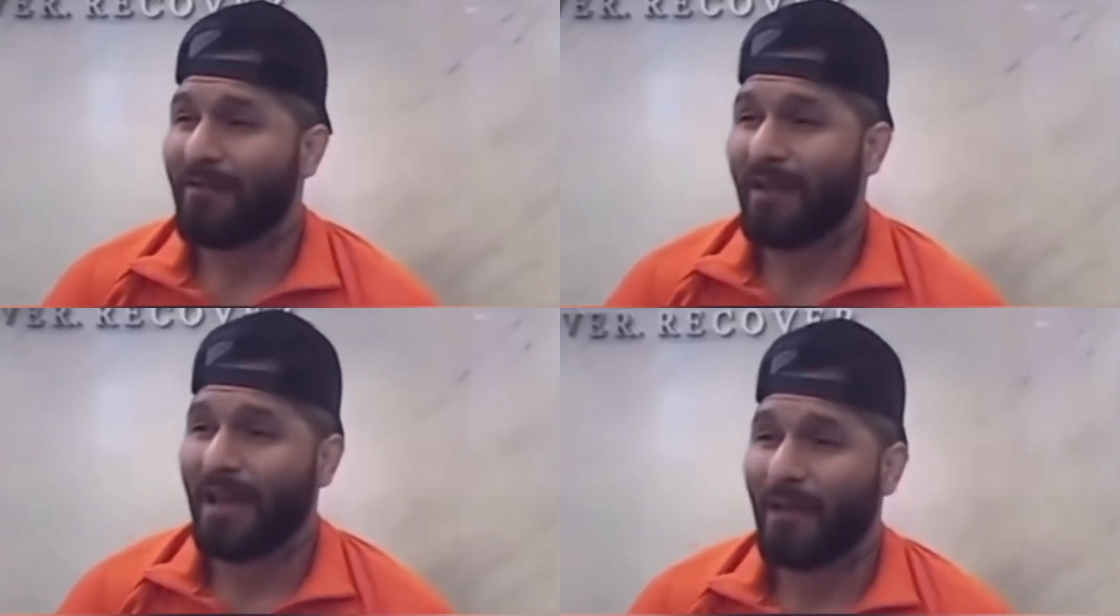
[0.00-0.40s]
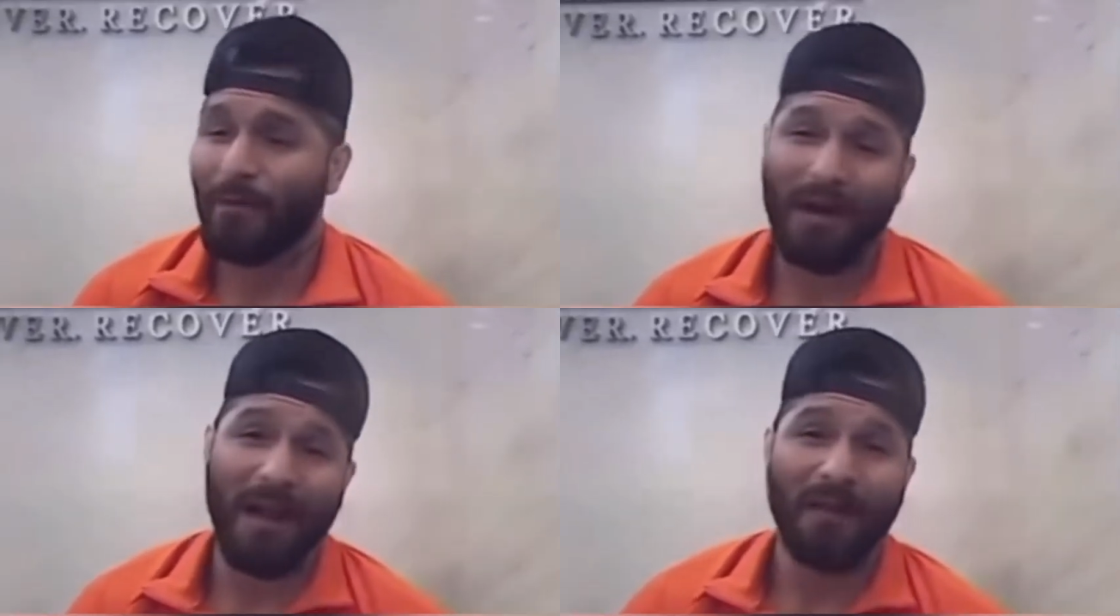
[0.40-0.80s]
And
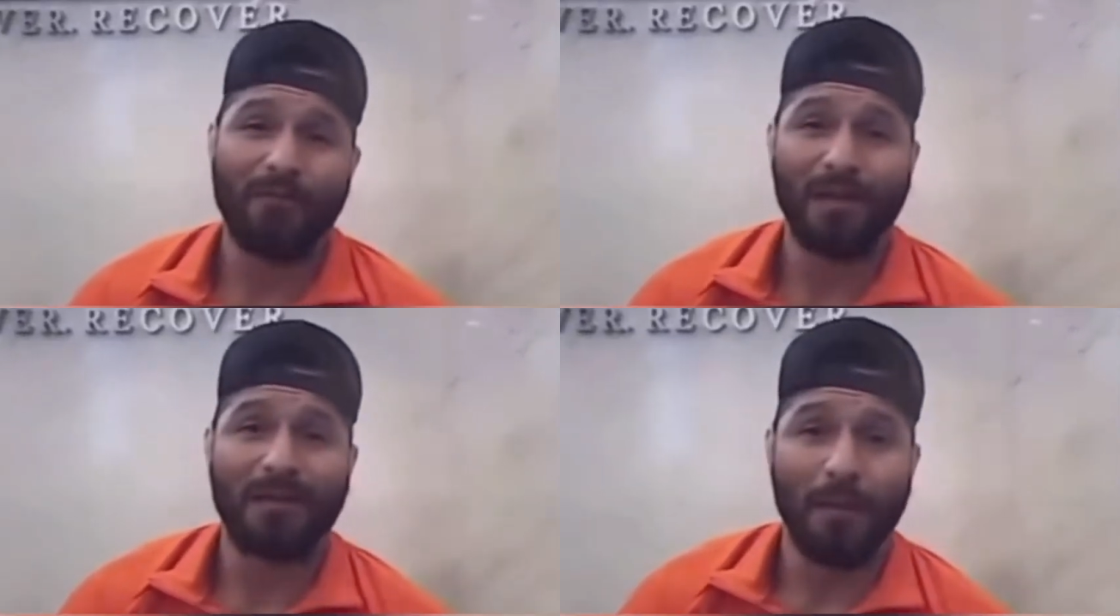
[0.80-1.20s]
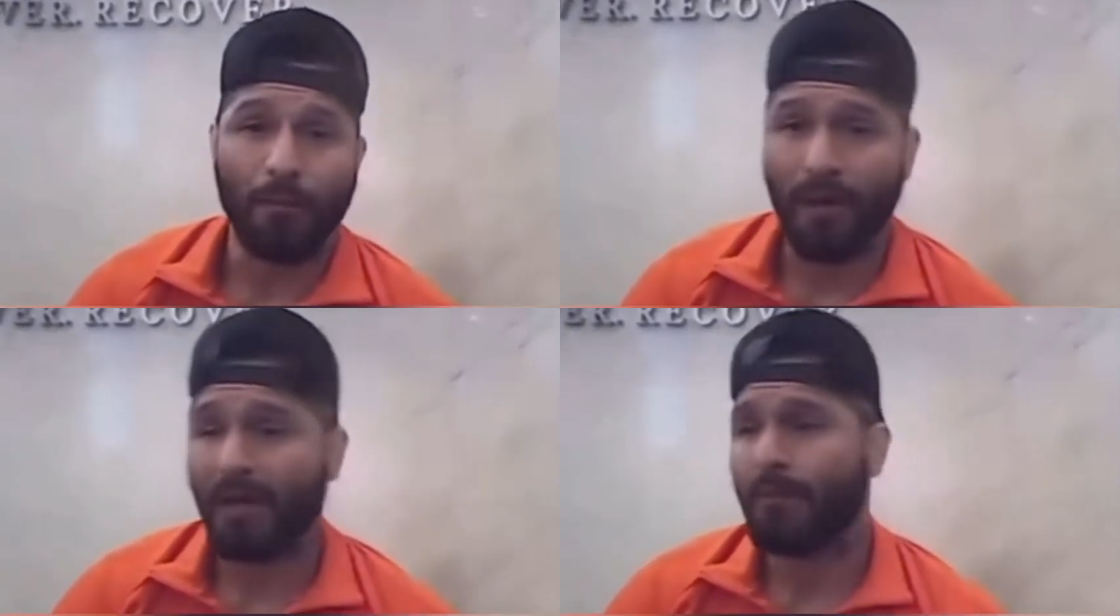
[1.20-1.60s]
when I have you at that
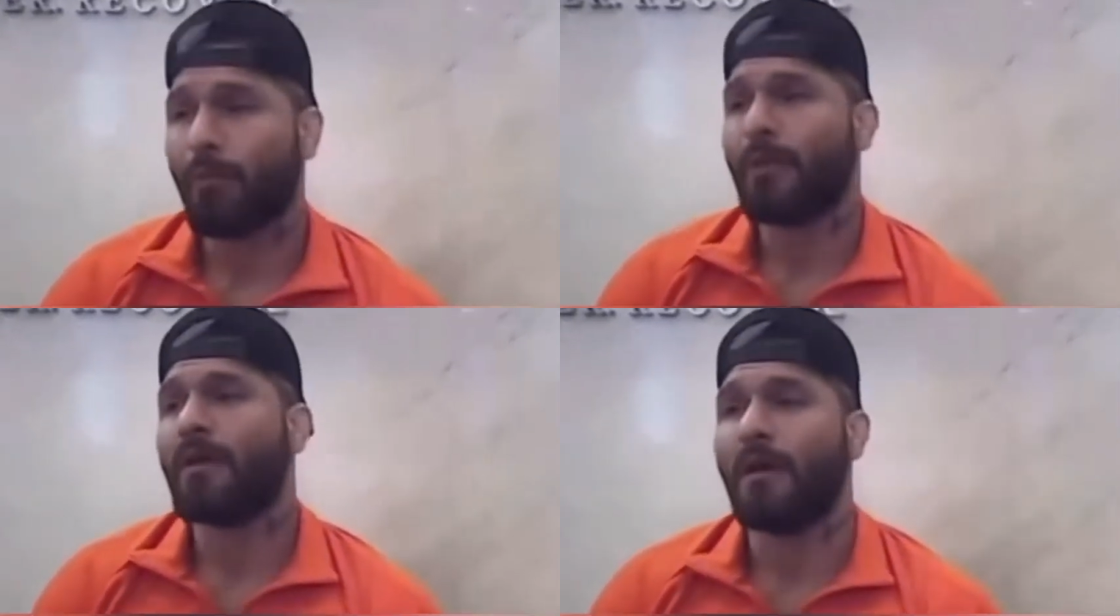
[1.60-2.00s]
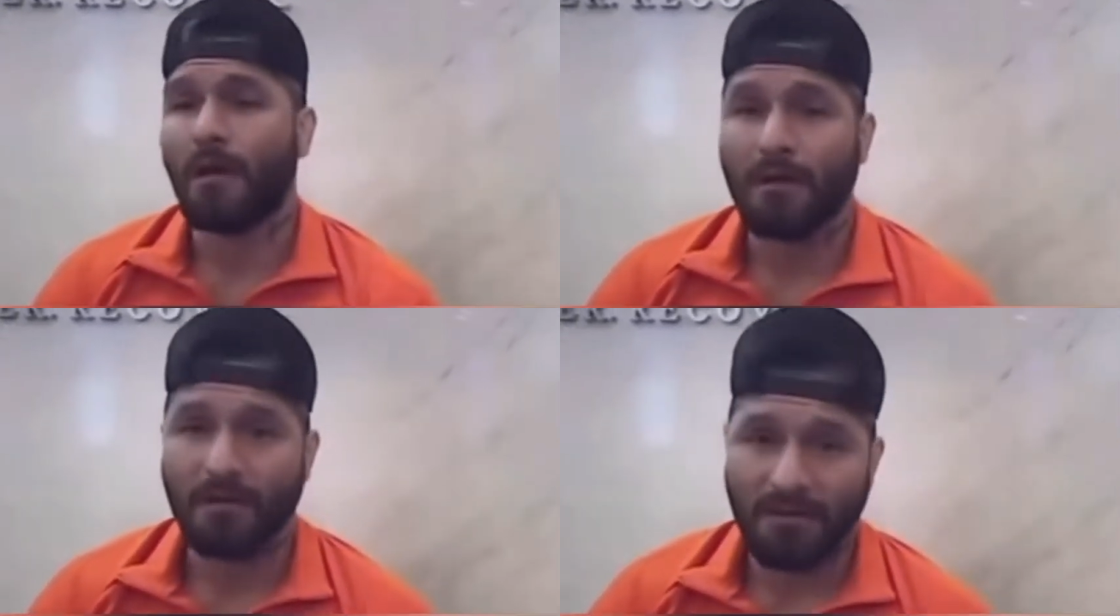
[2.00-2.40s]
breaking point,
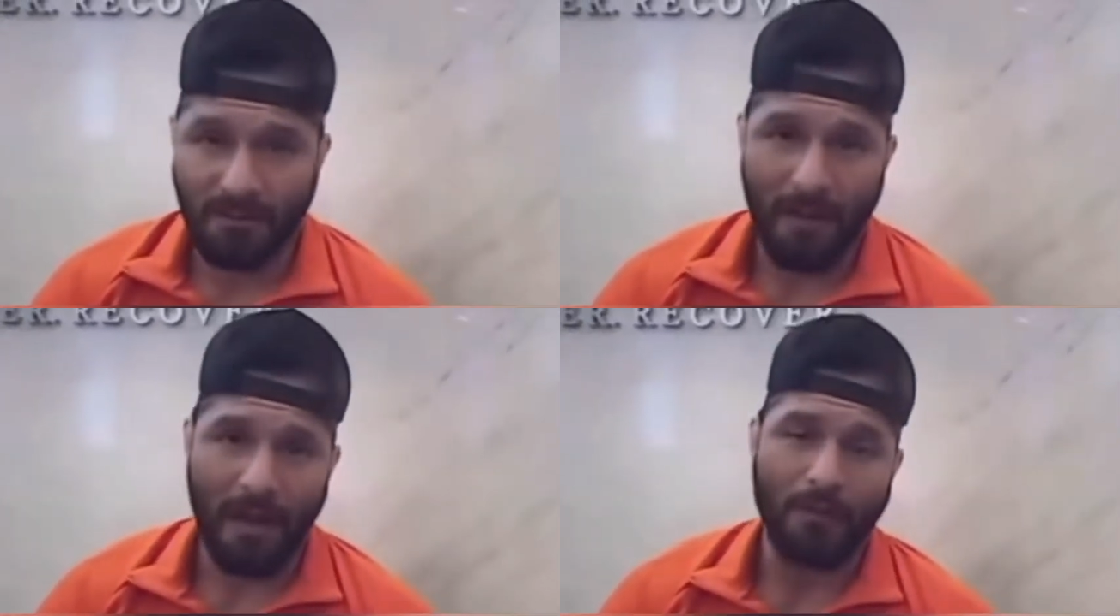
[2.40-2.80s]
when you smile,